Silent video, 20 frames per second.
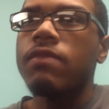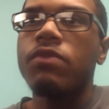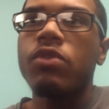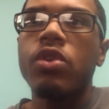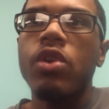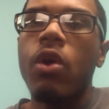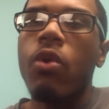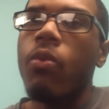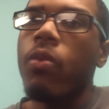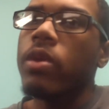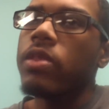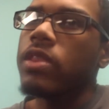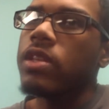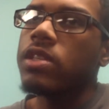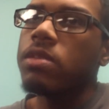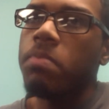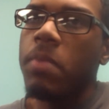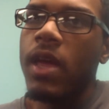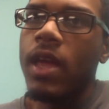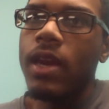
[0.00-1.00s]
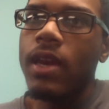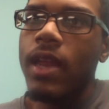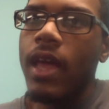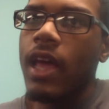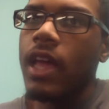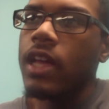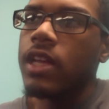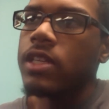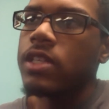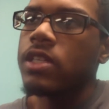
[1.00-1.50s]
you don't want the spin
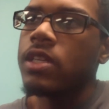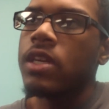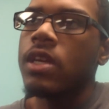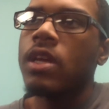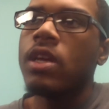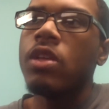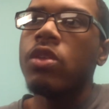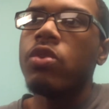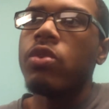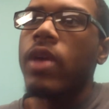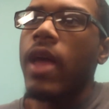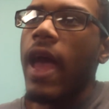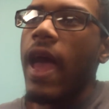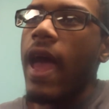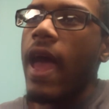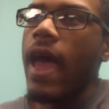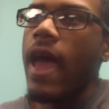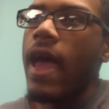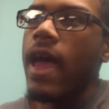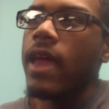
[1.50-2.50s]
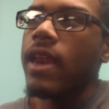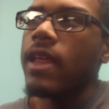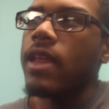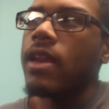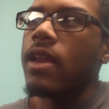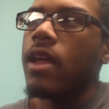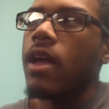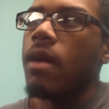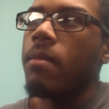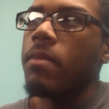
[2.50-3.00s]
dash, you can add
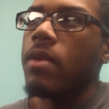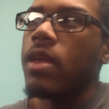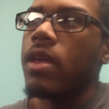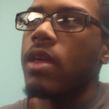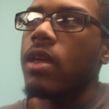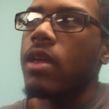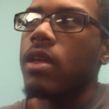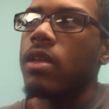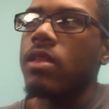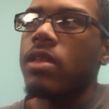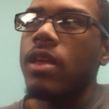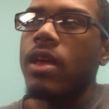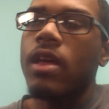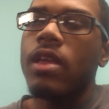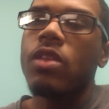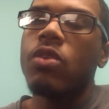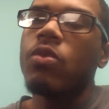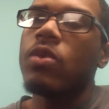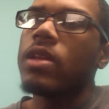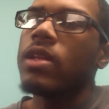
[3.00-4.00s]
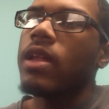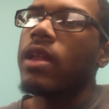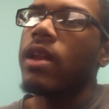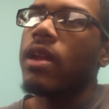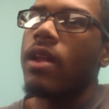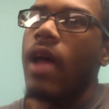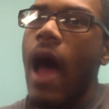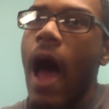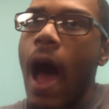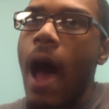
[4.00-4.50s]
it, you could
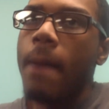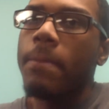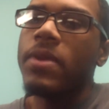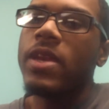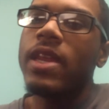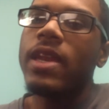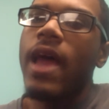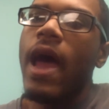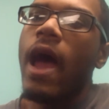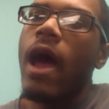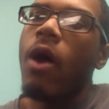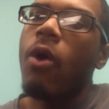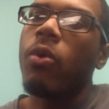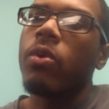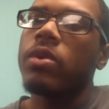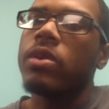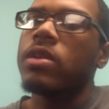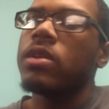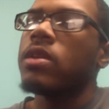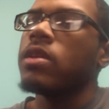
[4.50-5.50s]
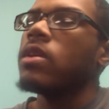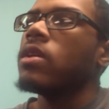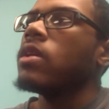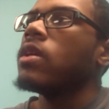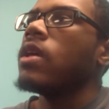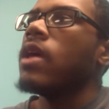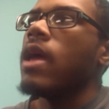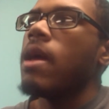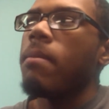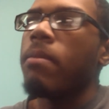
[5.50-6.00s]
opt it out
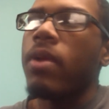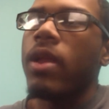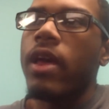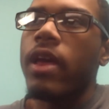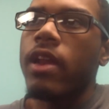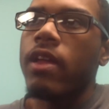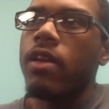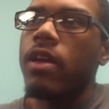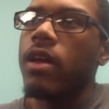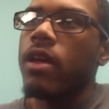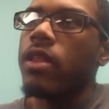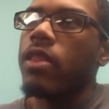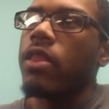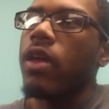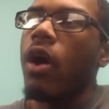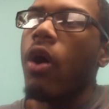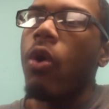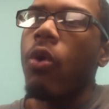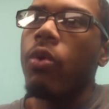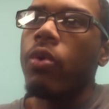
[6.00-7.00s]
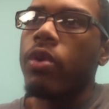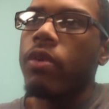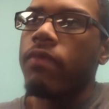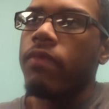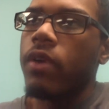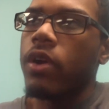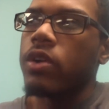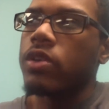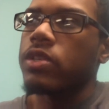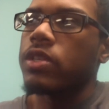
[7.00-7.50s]
and play the older
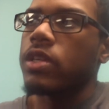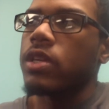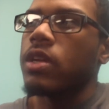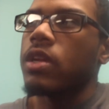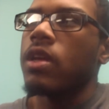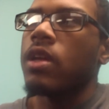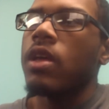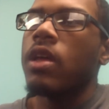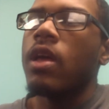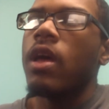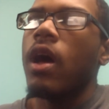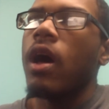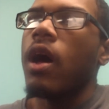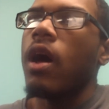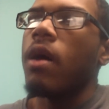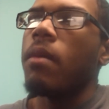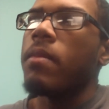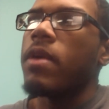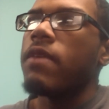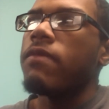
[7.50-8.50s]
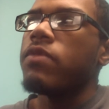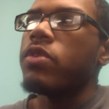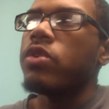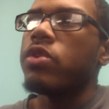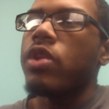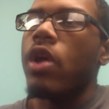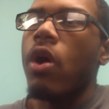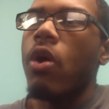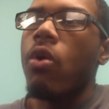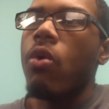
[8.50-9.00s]
version. If
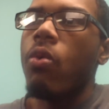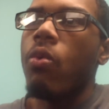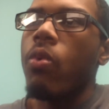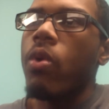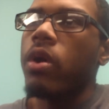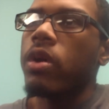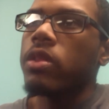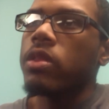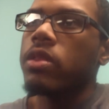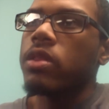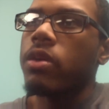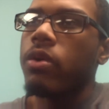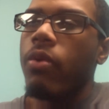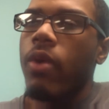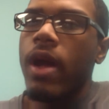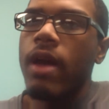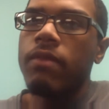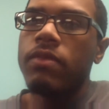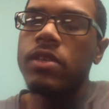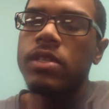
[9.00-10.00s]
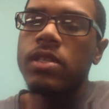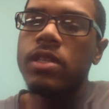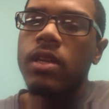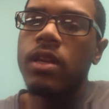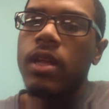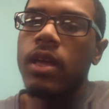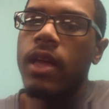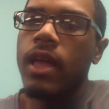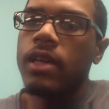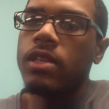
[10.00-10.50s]
you don't want the graphics to
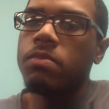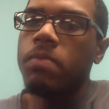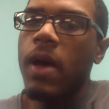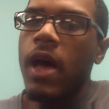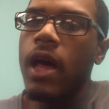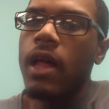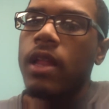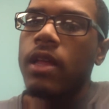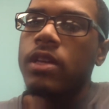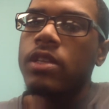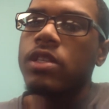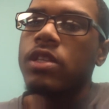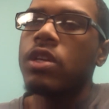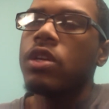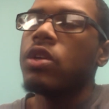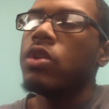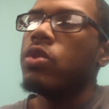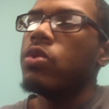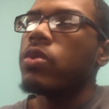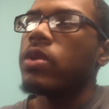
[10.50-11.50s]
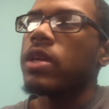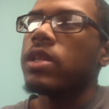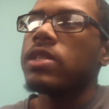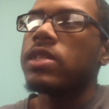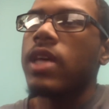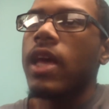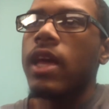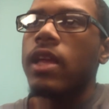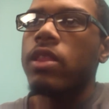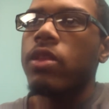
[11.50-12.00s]
look as polished, you can
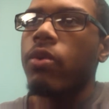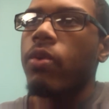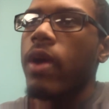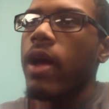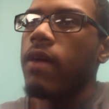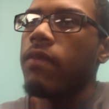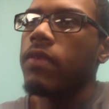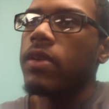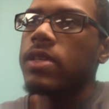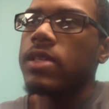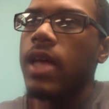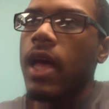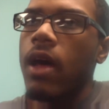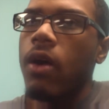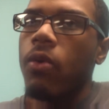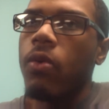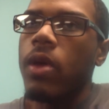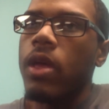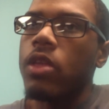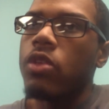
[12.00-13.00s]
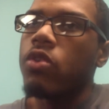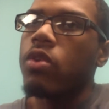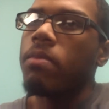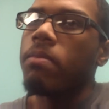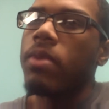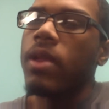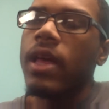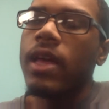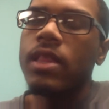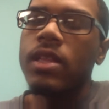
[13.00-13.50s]
take the graphics out and you
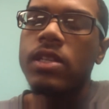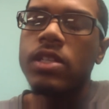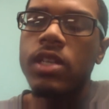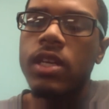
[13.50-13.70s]
can play the